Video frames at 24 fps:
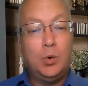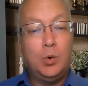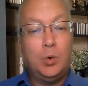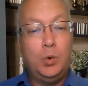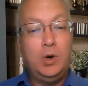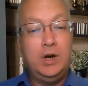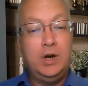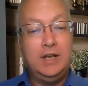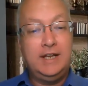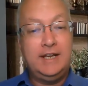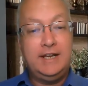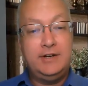
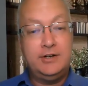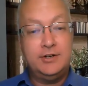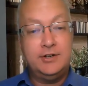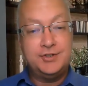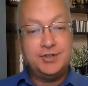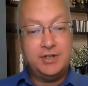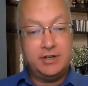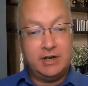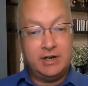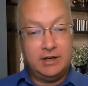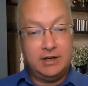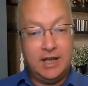We're
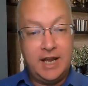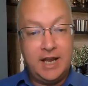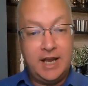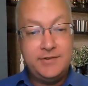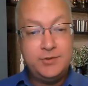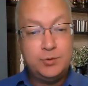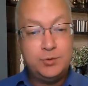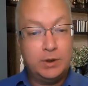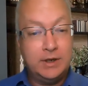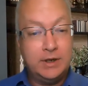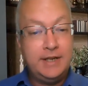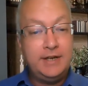leaders in our
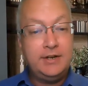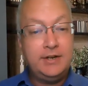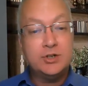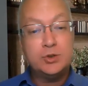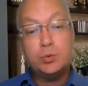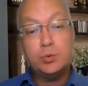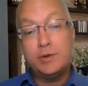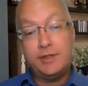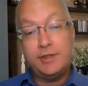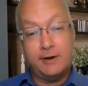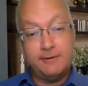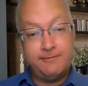lives. We're
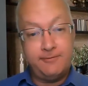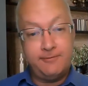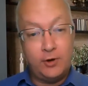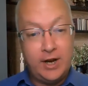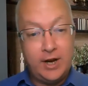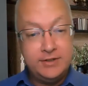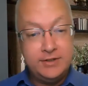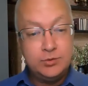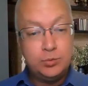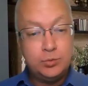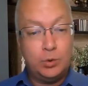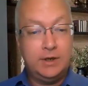leaders with our
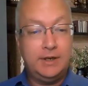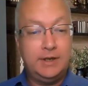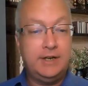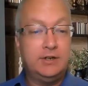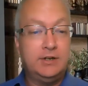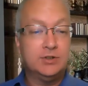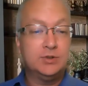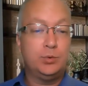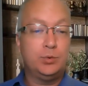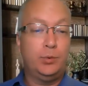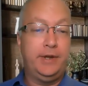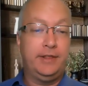friends. We're
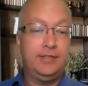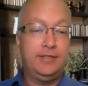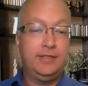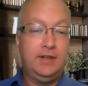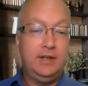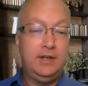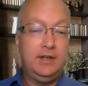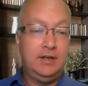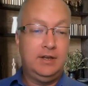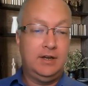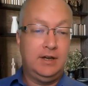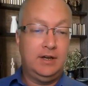leaders with
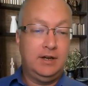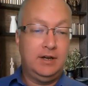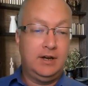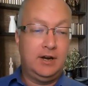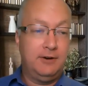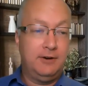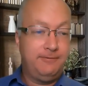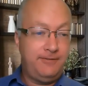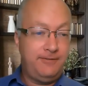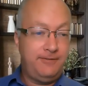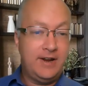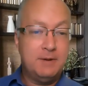
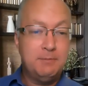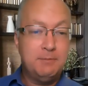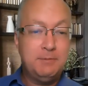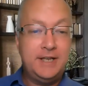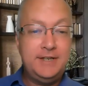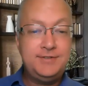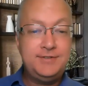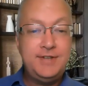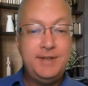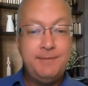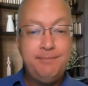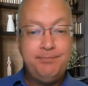our
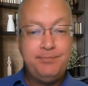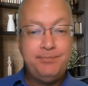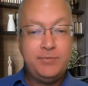families.